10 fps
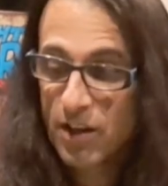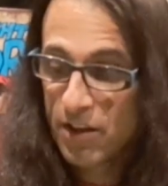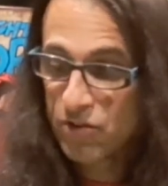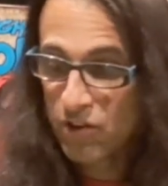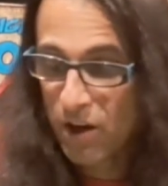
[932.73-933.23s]

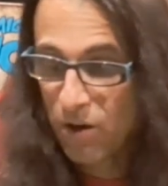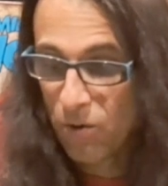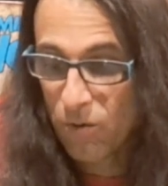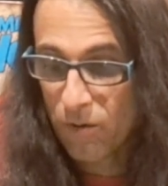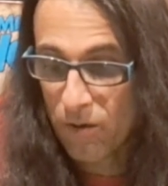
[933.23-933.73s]
So,
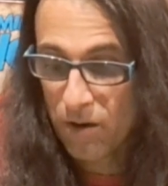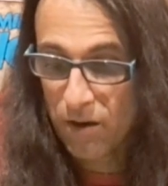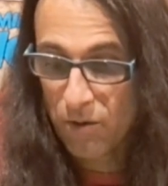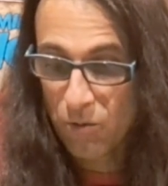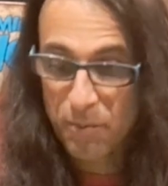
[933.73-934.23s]

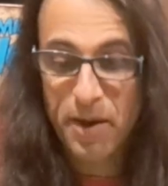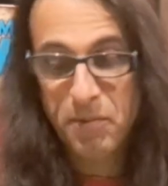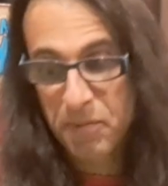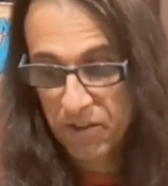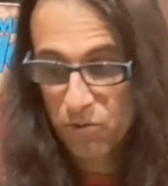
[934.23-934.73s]
or
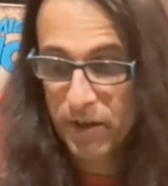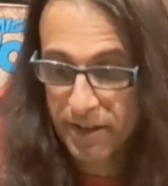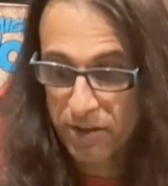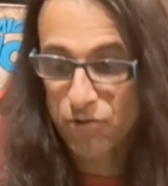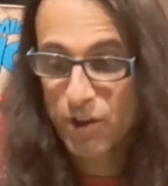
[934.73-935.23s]
maybe about 20
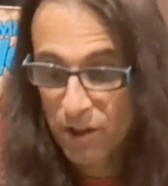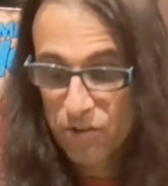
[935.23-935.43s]
years.